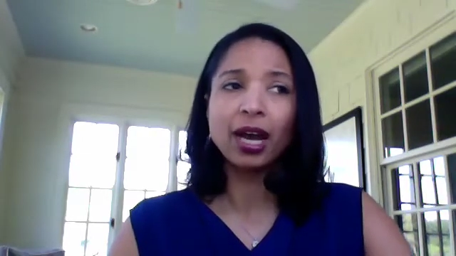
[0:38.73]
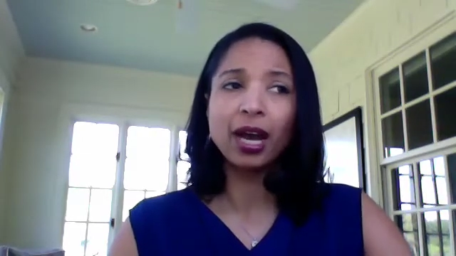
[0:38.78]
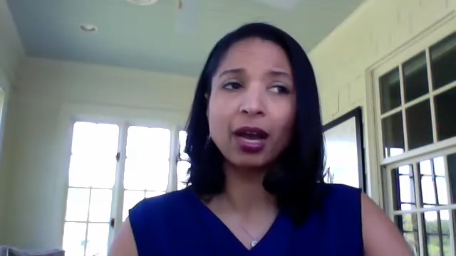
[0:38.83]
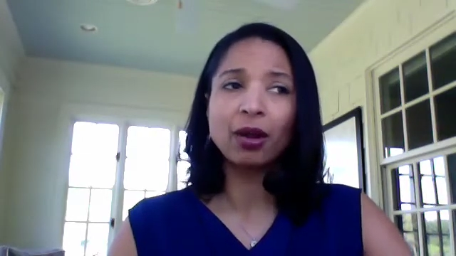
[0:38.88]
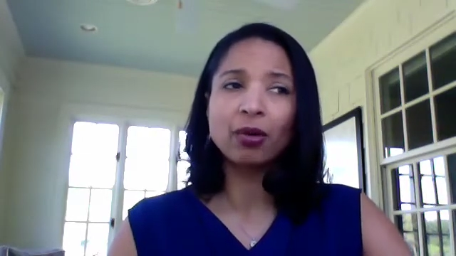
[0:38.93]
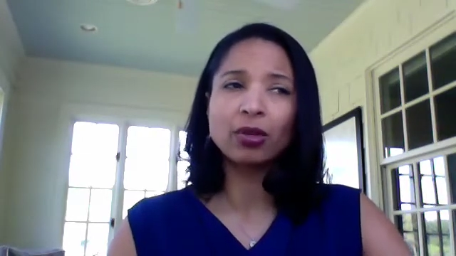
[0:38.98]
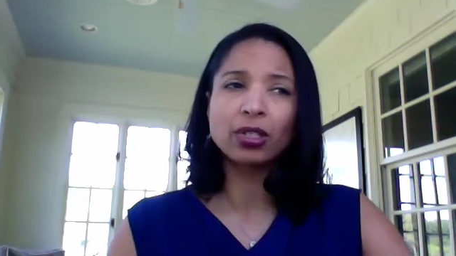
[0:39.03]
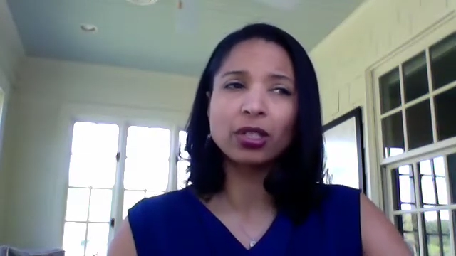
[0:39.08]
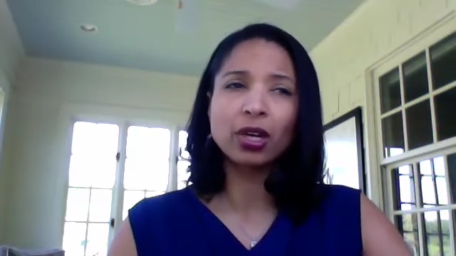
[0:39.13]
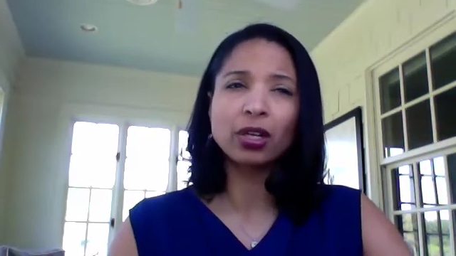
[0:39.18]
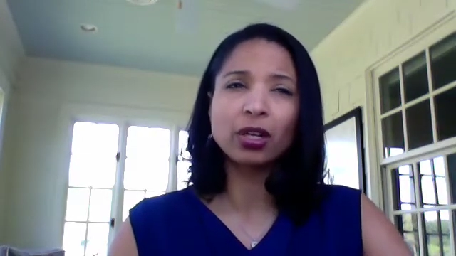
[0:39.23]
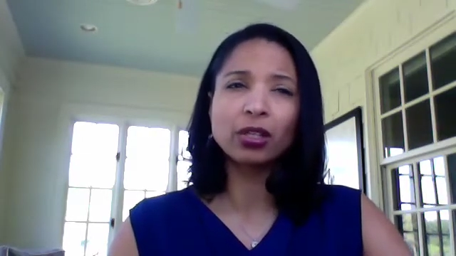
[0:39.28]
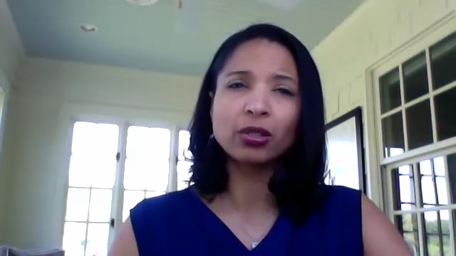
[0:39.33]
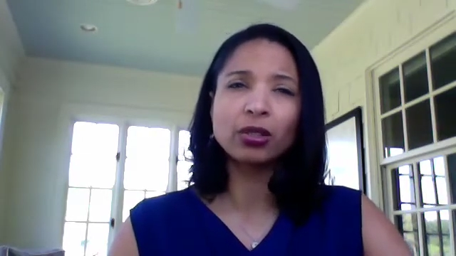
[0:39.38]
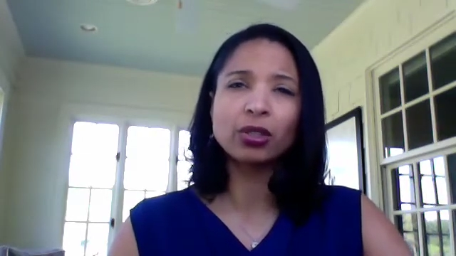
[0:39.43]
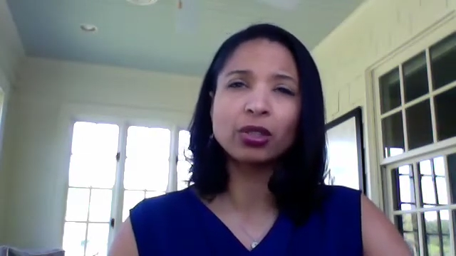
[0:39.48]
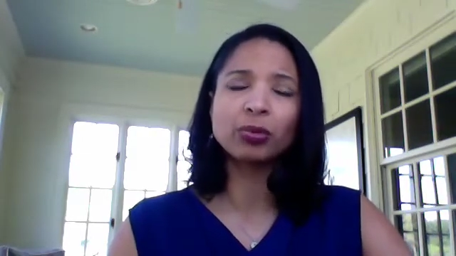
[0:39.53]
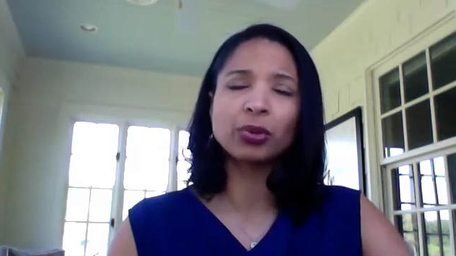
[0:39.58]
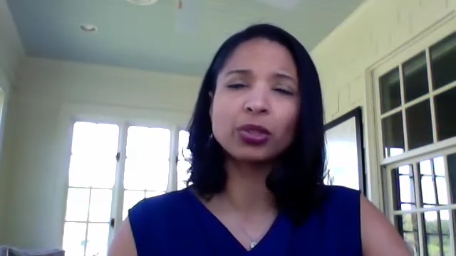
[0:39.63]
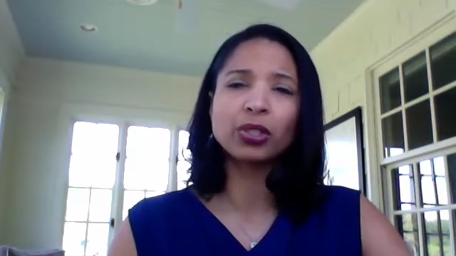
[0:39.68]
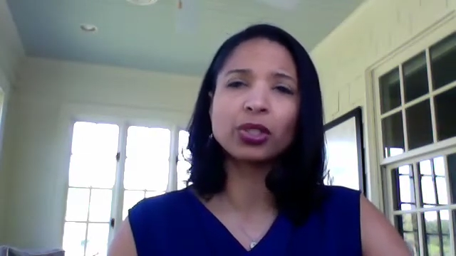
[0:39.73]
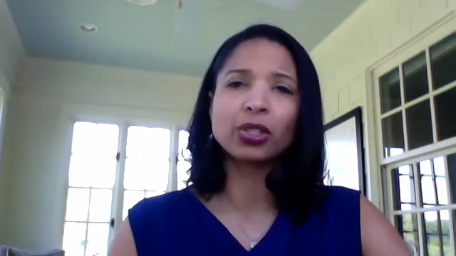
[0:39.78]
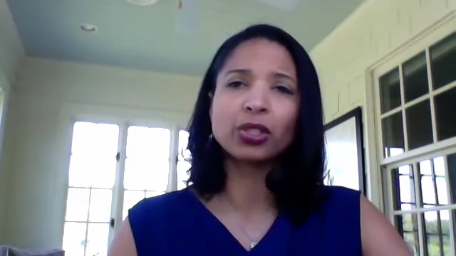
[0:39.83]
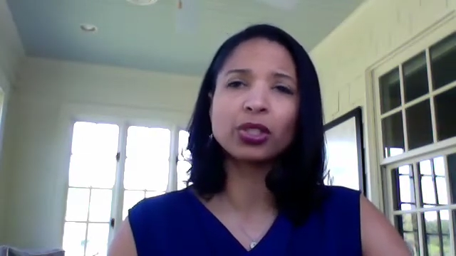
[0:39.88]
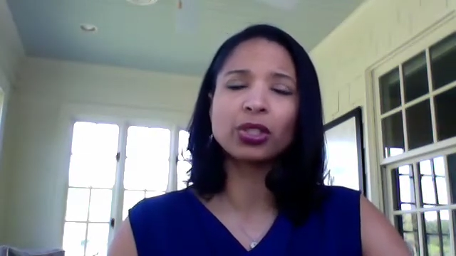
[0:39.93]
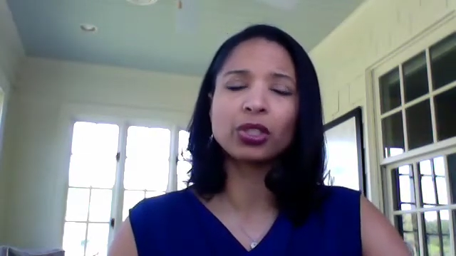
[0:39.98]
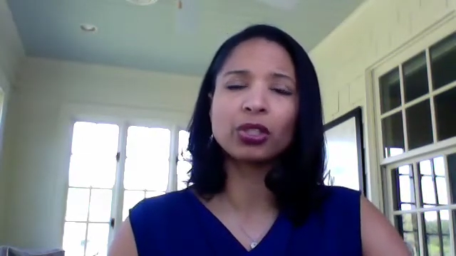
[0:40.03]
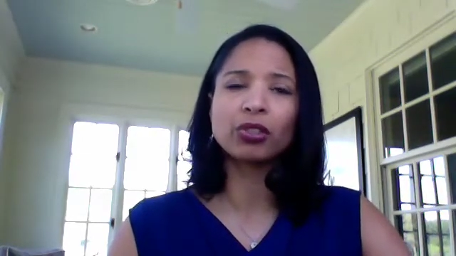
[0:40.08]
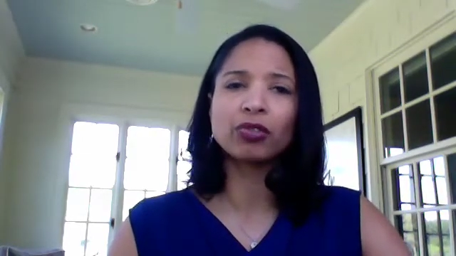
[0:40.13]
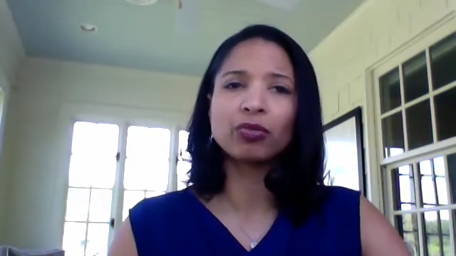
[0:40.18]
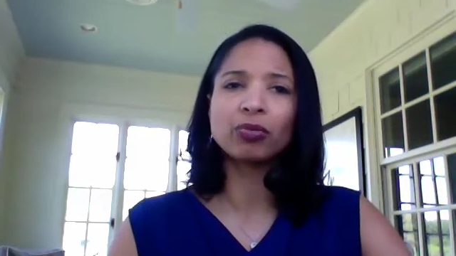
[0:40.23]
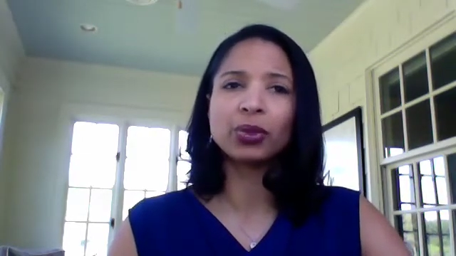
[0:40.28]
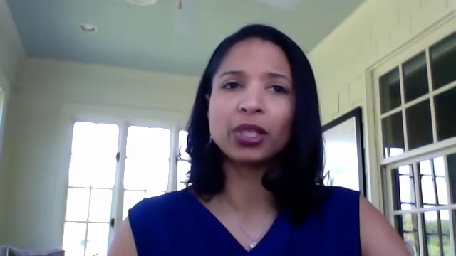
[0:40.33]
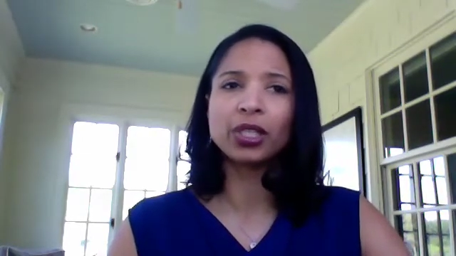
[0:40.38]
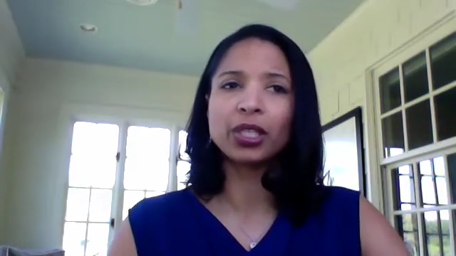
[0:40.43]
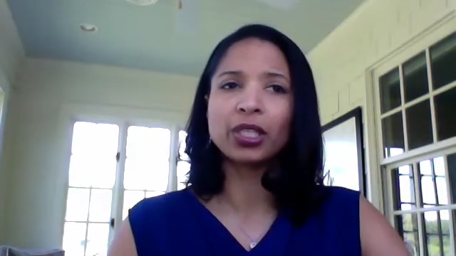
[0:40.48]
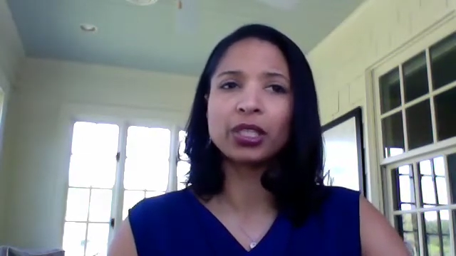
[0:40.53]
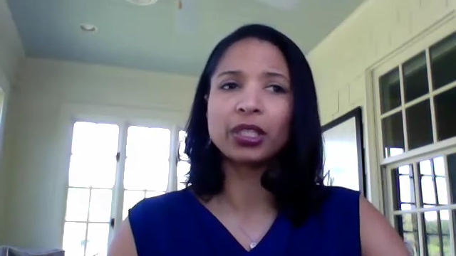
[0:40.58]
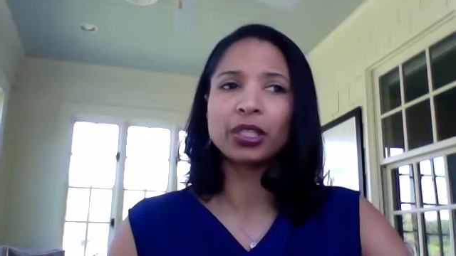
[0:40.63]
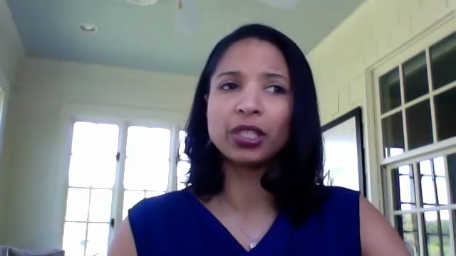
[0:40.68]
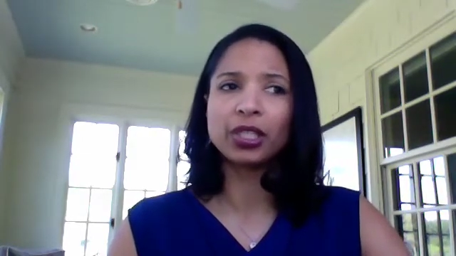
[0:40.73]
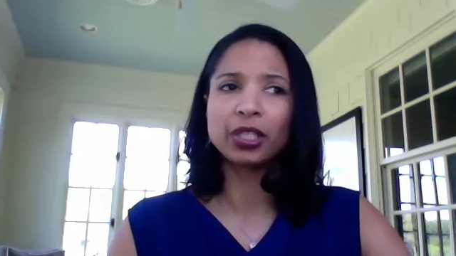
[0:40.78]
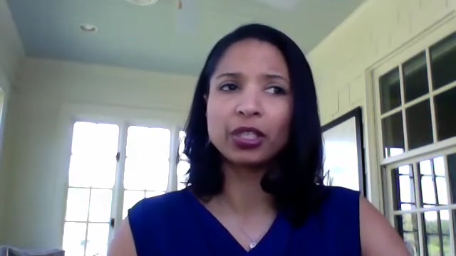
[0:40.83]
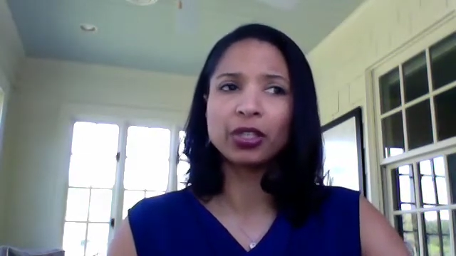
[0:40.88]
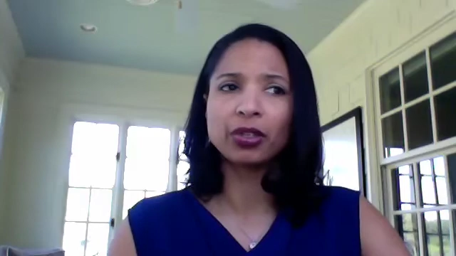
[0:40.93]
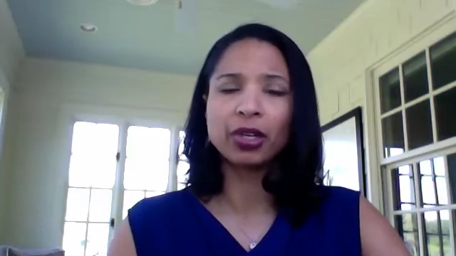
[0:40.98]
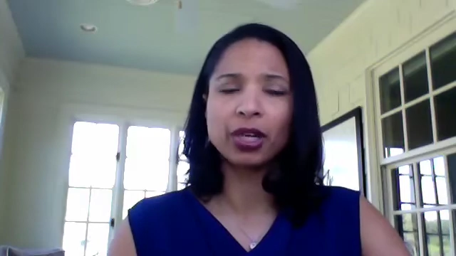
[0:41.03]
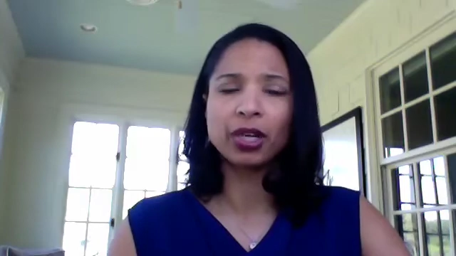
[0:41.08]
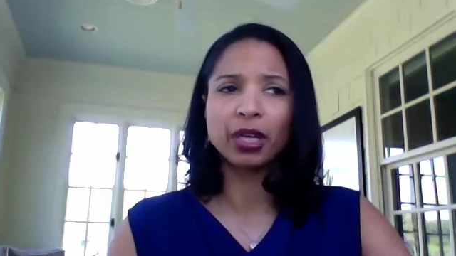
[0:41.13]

I was also in a position of being a leader.